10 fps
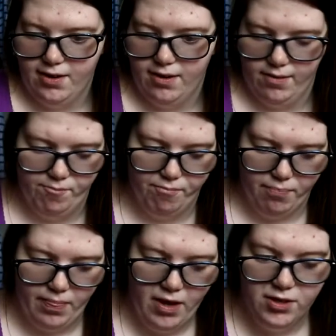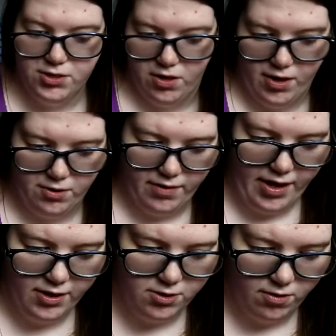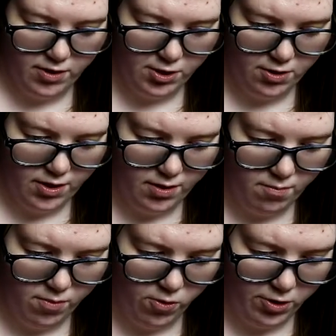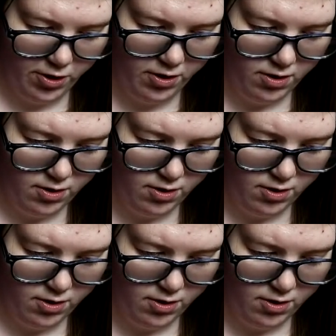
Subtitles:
So I do that. So then you hit border,